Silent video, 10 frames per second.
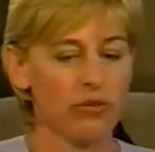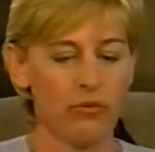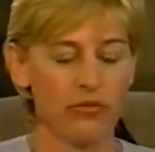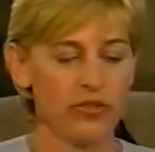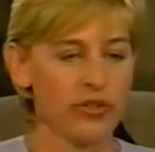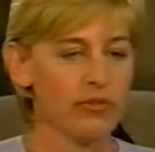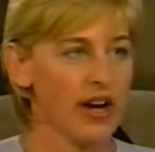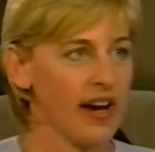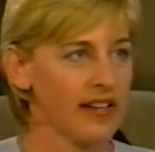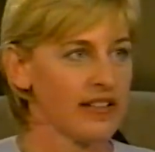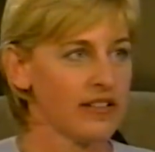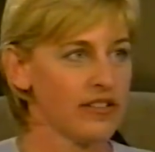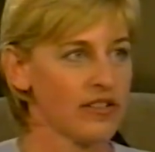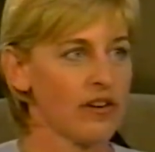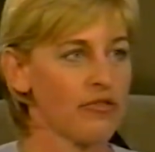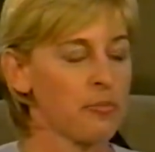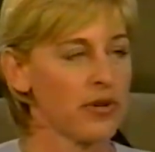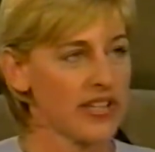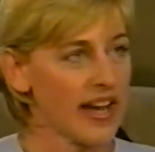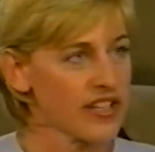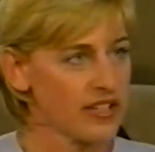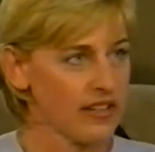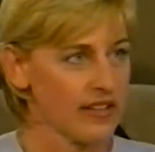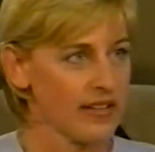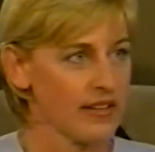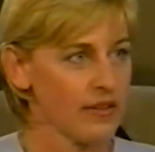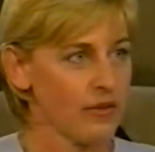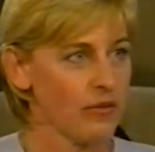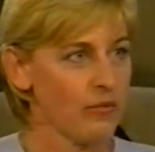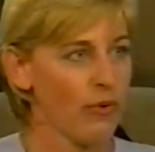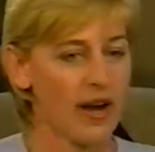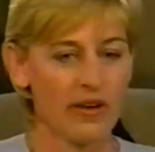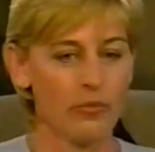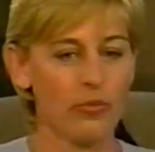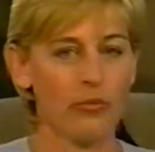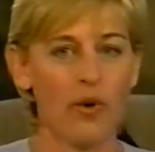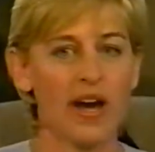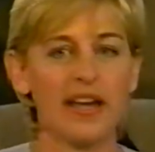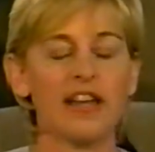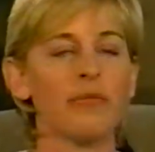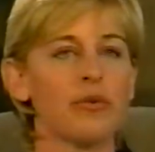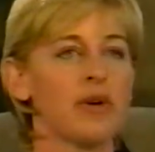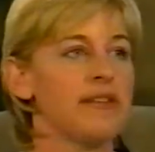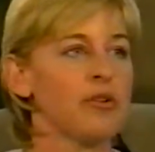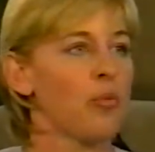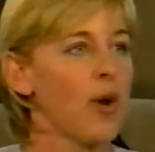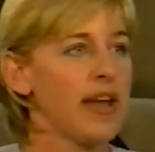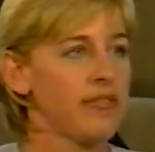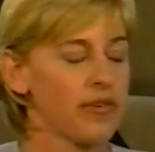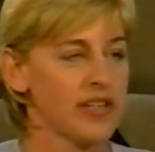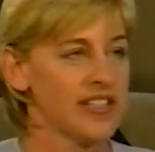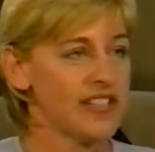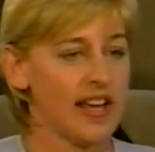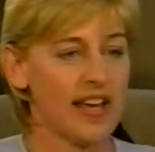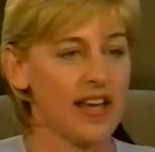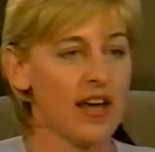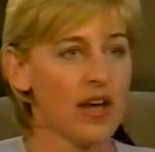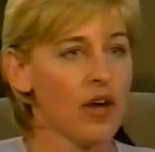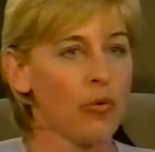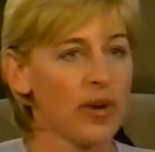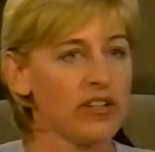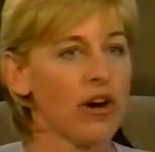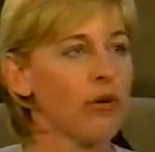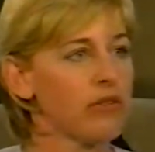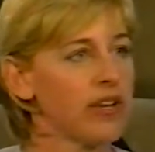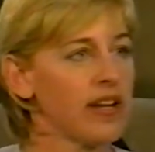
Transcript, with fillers: you do not deserve protection, why, why anyone would even waver and say, we what don't kind of